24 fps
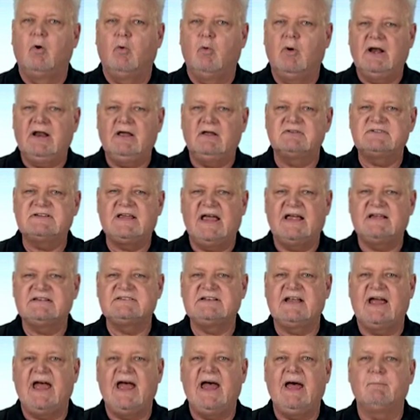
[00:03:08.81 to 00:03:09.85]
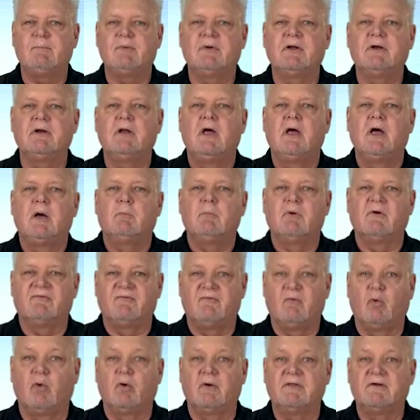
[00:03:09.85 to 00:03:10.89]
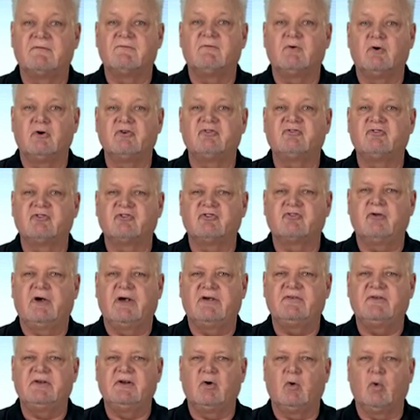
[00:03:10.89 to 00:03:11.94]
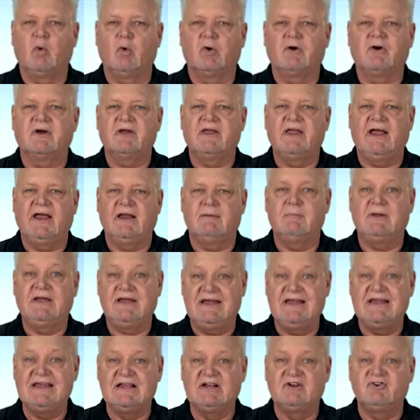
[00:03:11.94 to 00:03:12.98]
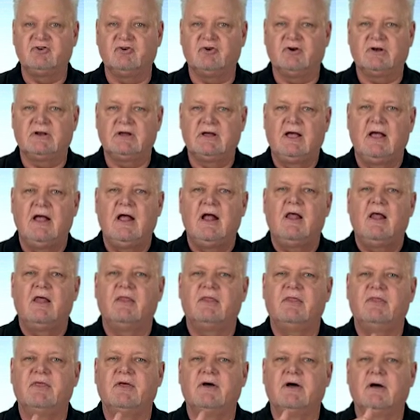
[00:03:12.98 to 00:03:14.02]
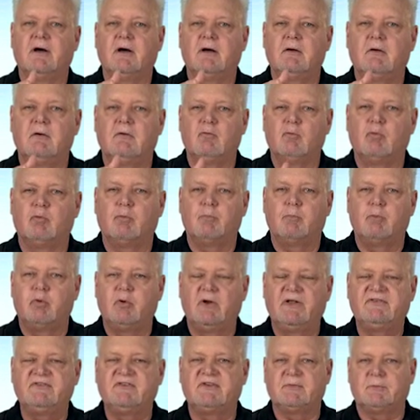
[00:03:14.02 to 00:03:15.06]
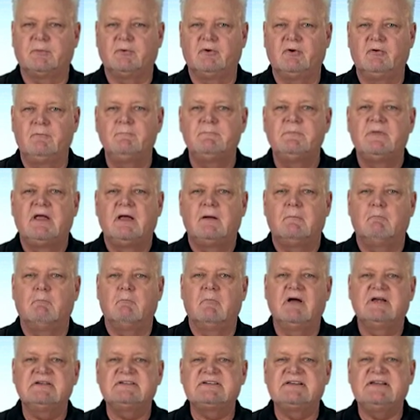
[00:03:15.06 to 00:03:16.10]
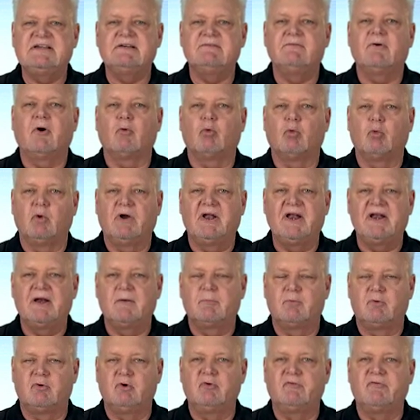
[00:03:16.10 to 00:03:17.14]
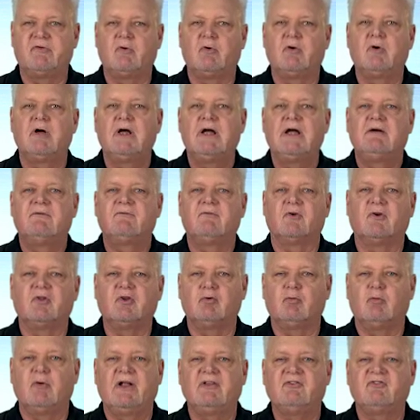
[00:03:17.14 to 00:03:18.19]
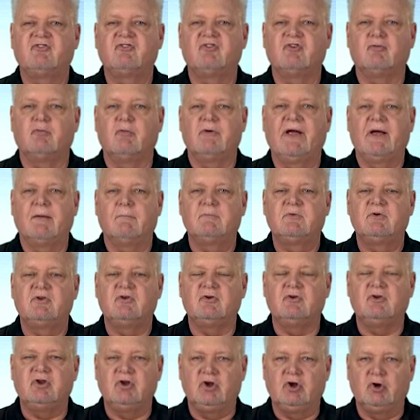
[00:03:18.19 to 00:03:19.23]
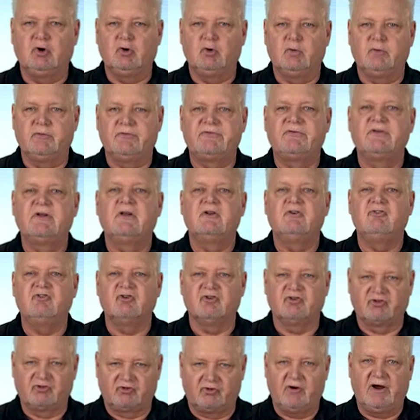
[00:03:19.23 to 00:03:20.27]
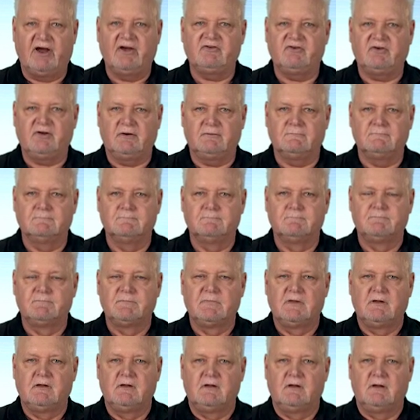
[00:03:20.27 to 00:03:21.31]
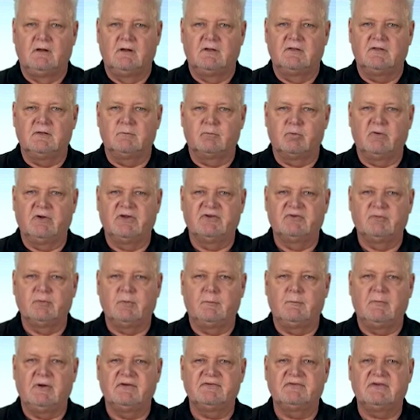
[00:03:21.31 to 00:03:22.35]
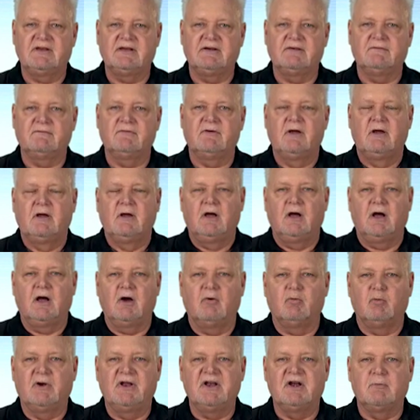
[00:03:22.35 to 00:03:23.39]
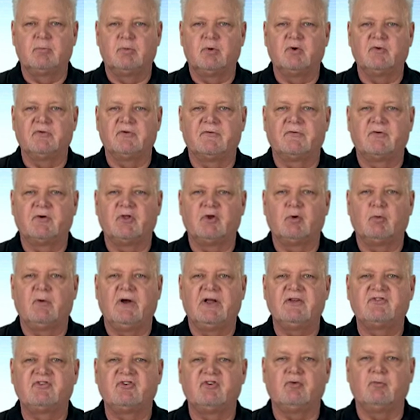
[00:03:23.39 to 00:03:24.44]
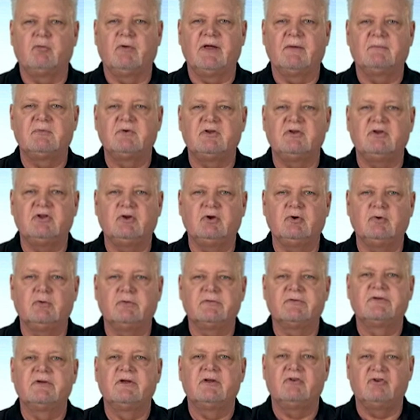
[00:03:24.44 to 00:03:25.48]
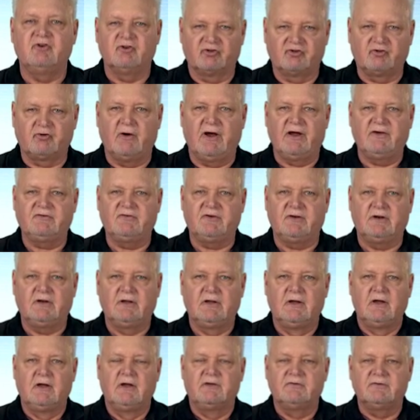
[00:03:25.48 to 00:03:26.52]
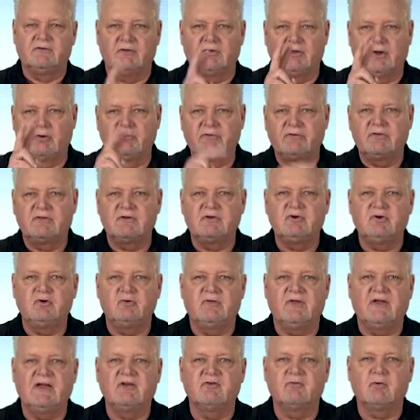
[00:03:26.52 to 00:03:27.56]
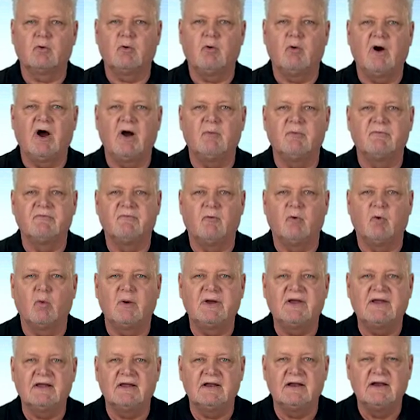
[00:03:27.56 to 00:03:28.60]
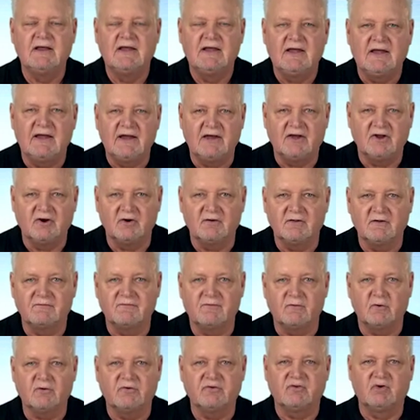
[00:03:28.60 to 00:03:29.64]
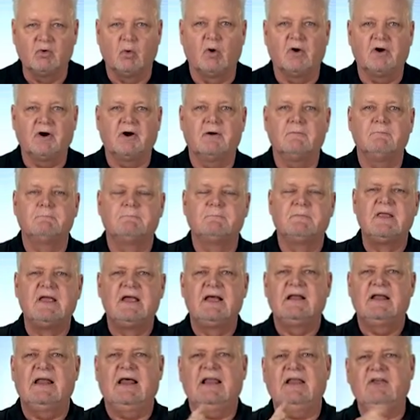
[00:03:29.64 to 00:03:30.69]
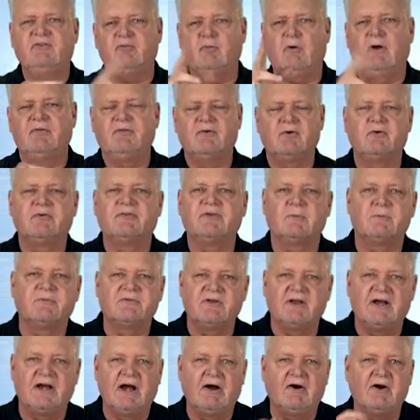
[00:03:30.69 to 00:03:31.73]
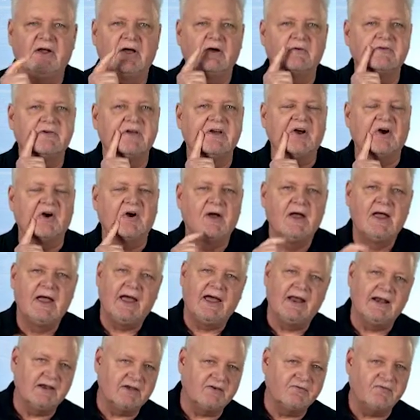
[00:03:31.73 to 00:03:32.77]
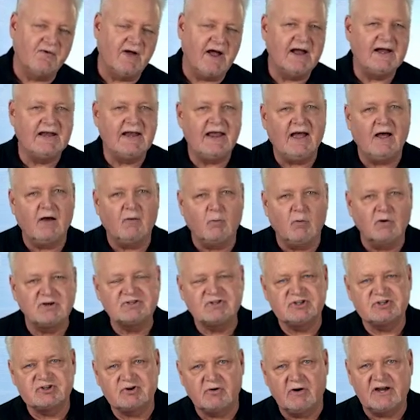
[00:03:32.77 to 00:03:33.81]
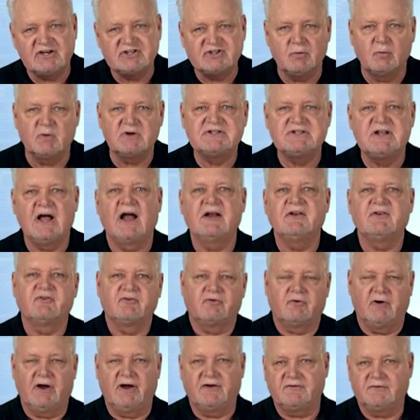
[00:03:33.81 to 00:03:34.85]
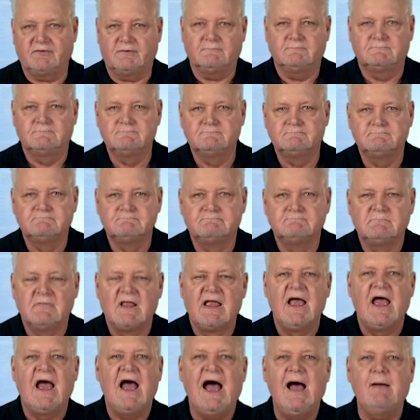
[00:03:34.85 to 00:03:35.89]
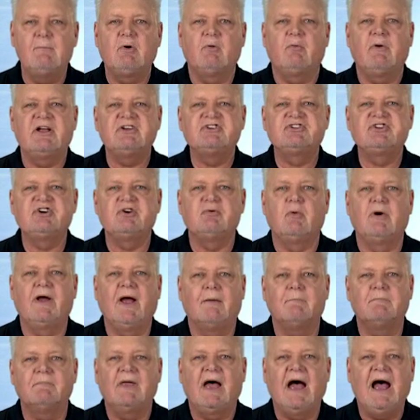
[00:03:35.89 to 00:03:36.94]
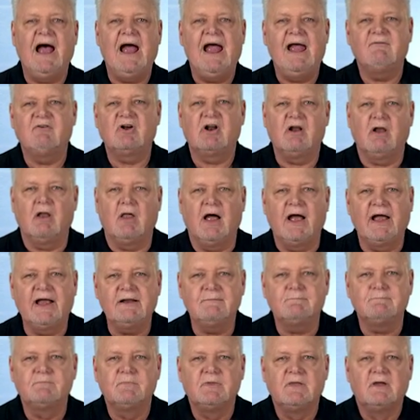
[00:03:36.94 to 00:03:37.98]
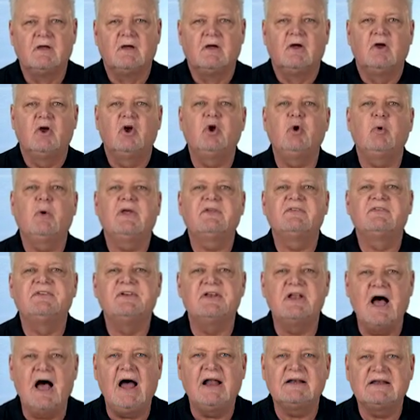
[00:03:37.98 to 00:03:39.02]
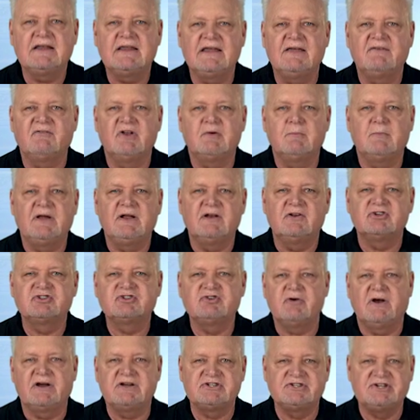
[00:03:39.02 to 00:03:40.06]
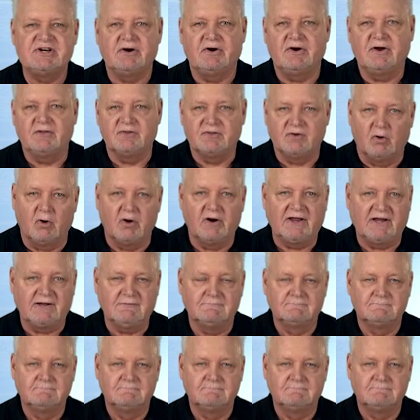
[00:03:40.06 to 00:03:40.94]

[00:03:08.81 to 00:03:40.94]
What else has to happen before the first discretionary order can be entered? The principal must give written approval for the registered rep to use discretion. The principal must give written approval for the registered rep to use discretion. So those are the two things required before we can enter the first order. Now let's run through some scenarios here and let's find out what's discretion, what's not discretion. I'm a registered rep. I have a client who has not given me discretionary authority.